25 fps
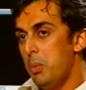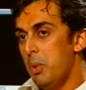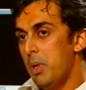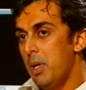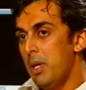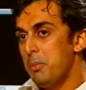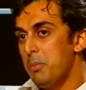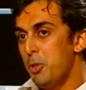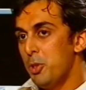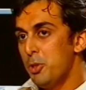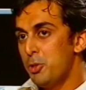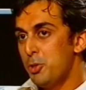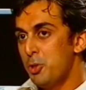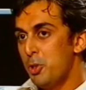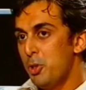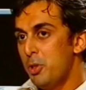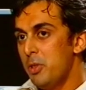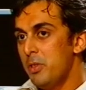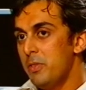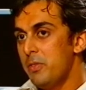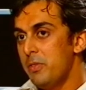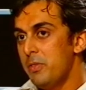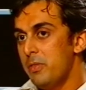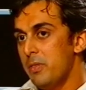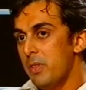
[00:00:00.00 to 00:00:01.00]
Well, I'm not
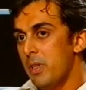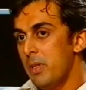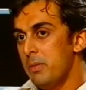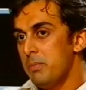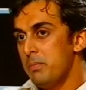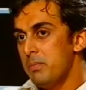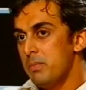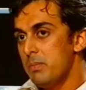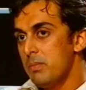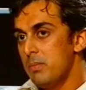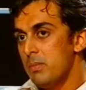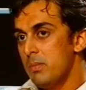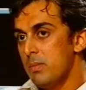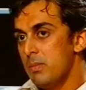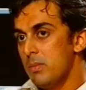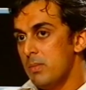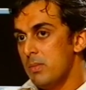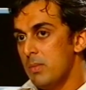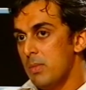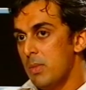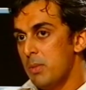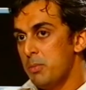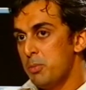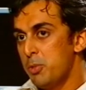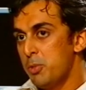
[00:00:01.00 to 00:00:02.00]
sure if I'm.
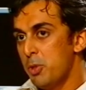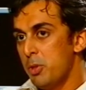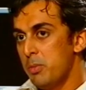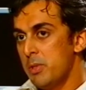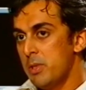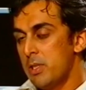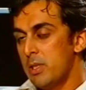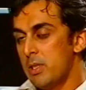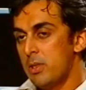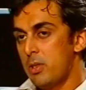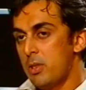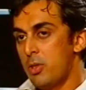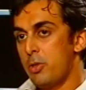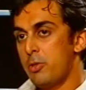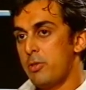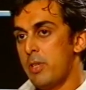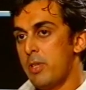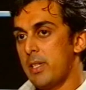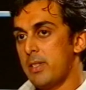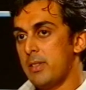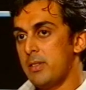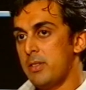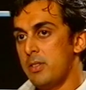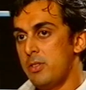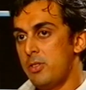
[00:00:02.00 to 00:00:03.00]
I'm sure Mr.
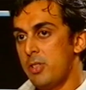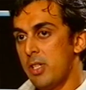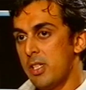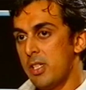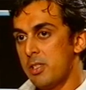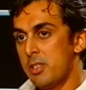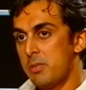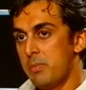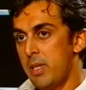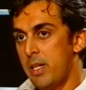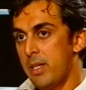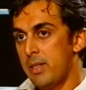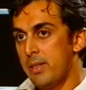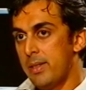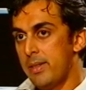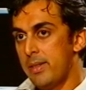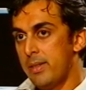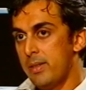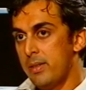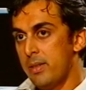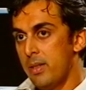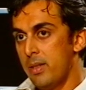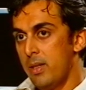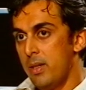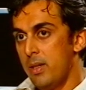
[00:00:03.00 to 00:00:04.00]
Contractor is a just
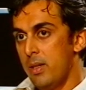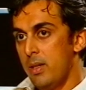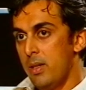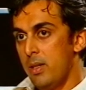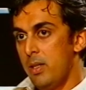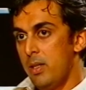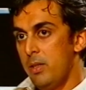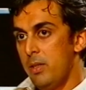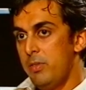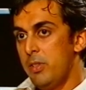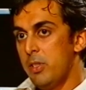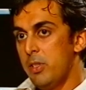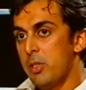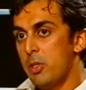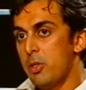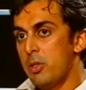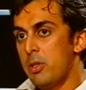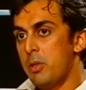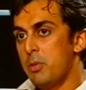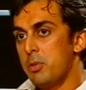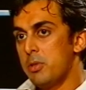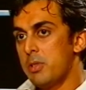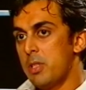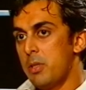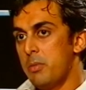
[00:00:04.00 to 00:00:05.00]
man, and if he
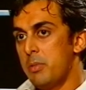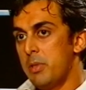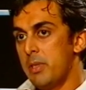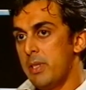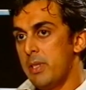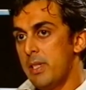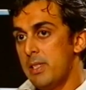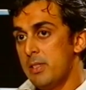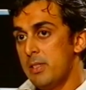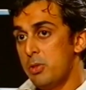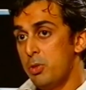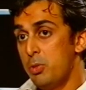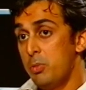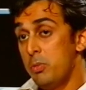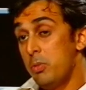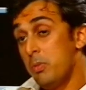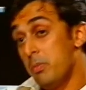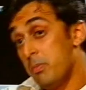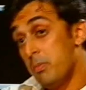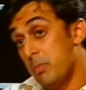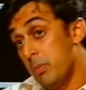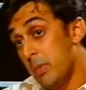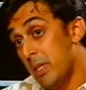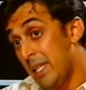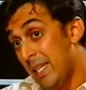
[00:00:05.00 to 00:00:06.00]
thought there was someone else
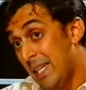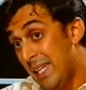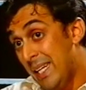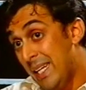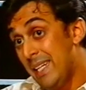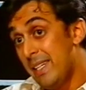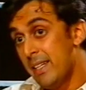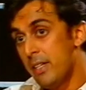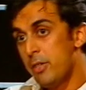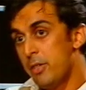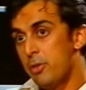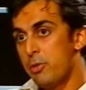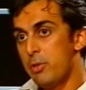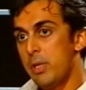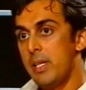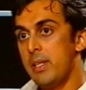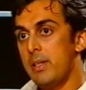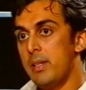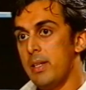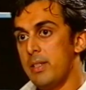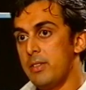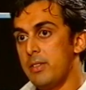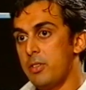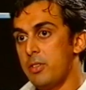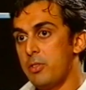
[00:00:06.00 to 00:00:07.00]
whom he didn't
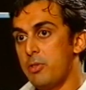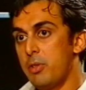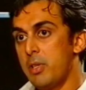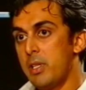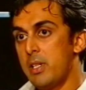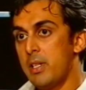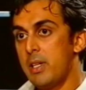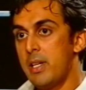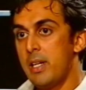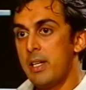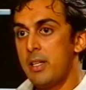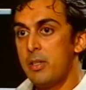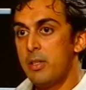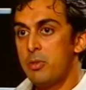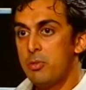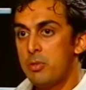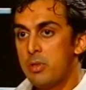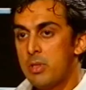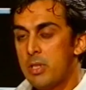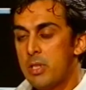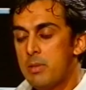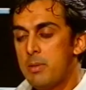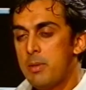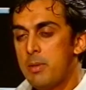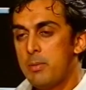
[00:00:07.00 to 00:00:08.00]
rate as a cricketer getting
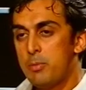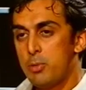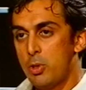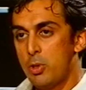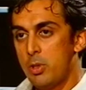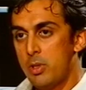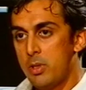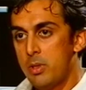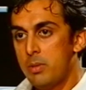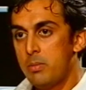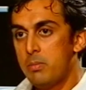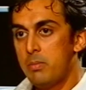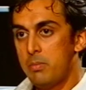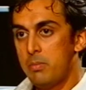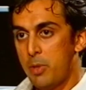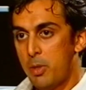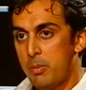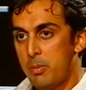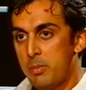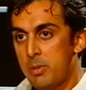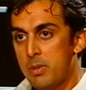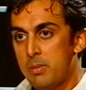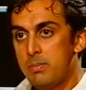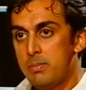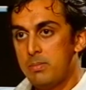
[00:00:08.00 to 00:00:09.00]
into a team, I'm sure he'd
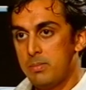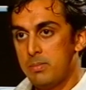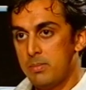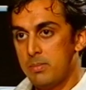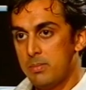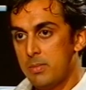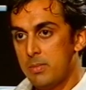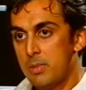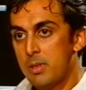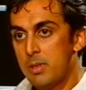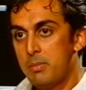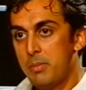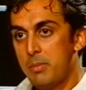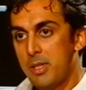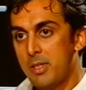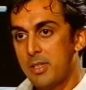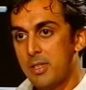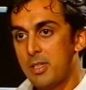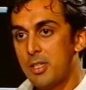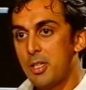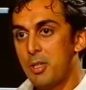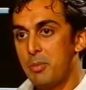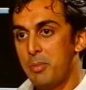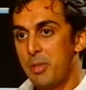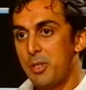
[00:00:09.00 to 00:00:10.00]
probably you know,
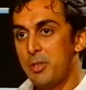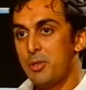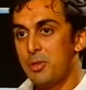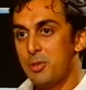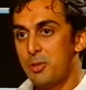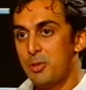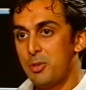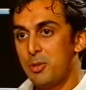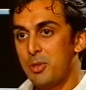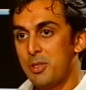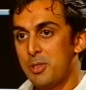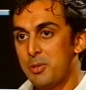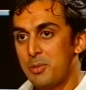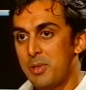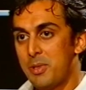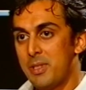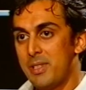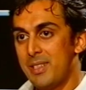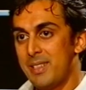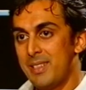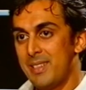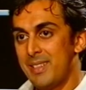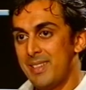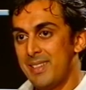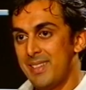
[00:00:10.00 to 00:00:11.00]
make a comment. Your dad, of